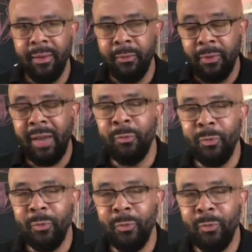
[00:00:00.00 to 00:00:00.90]
I'd
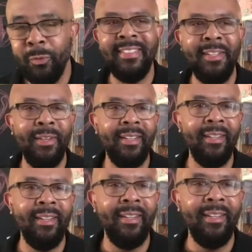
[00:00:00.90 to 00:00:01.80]
really love to see you
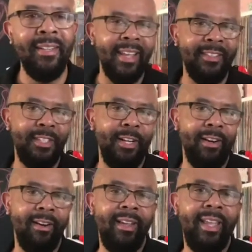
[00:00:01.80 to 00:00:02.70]
in the spring next
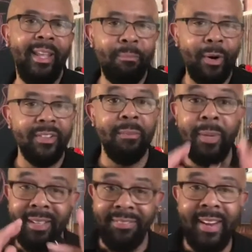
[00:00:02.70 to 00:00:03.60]
year in person,
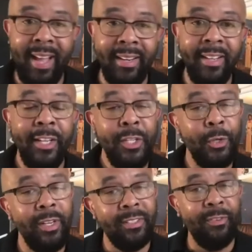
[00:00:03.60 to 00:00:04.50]
but if not,
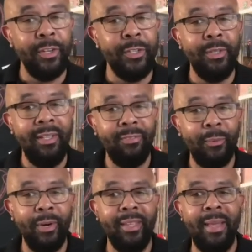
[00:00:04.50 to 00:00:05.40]
join us virtually for
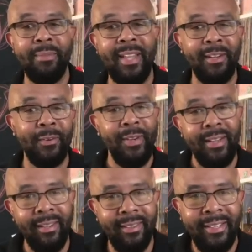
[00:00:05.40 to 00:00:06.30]
WordCamp Santa
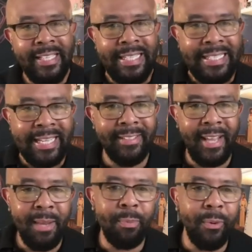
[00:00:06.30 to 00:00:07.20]
Clarita next
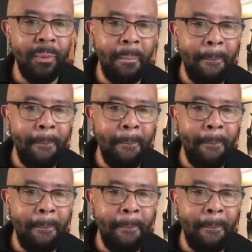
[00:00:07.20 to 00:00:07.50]
April.